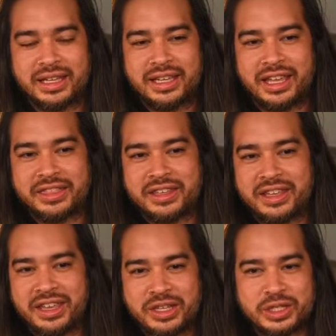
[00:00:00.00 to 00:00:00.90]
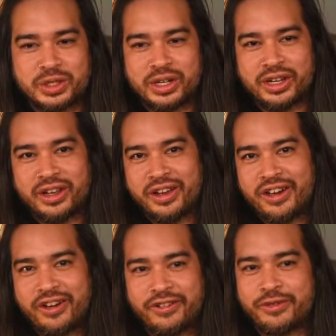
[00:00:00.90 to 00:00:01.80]
in the history
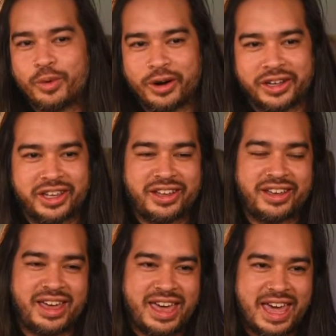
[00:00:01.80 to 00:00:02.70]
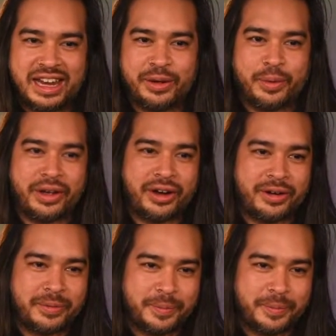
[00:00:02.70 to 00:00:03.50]
of working anywhere.